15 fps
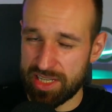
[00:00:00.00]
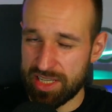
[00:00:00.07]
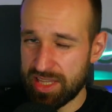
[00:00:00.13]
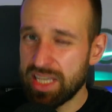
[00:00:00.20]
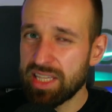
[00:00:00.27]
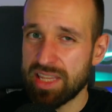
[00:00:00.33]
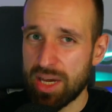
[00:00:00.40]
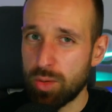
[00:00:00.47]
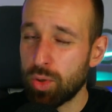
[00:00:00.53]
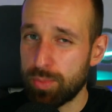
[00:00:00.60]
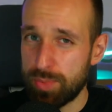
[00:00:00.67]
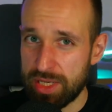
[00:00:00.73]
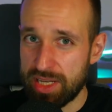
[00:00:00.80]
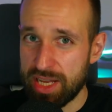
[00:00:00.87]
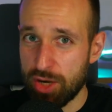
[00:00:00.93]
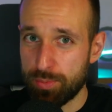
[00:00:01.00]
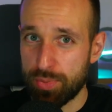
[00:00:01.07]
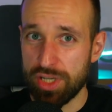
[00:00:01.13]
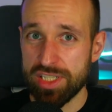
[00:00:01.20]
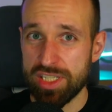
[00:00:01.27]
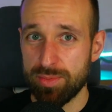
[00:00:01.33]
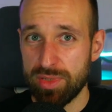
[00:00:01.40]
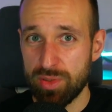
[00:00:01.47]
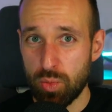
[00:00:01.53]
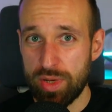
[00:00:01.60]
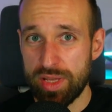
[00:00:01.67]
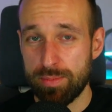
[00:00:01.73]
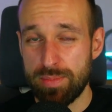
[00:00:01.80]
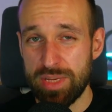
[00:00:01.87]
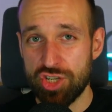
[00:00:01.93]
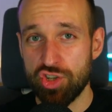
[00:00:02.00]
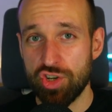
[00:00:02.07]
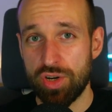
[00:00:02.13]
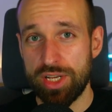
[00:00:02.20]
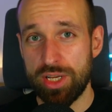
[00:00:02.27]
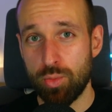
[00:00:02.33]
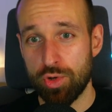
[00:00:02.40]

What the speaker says: I think that will be now possible with Midjourney